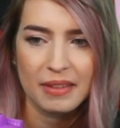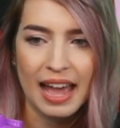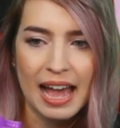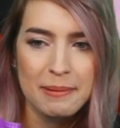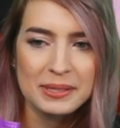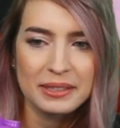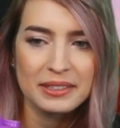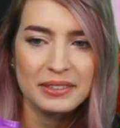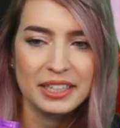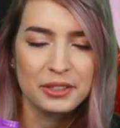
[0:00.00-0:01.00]

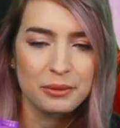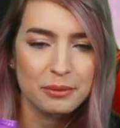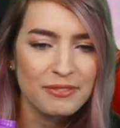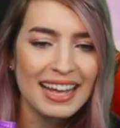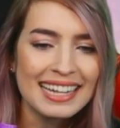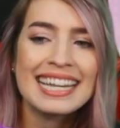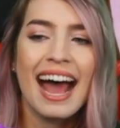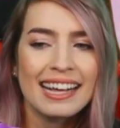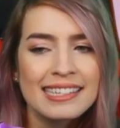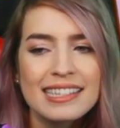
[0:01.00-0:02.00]
Absolutely
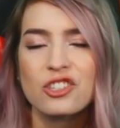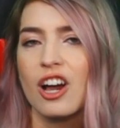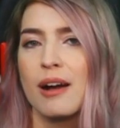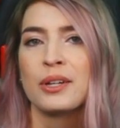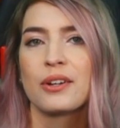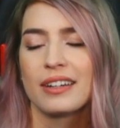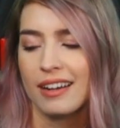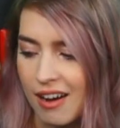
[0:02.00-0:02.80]
fantastic job in Korea.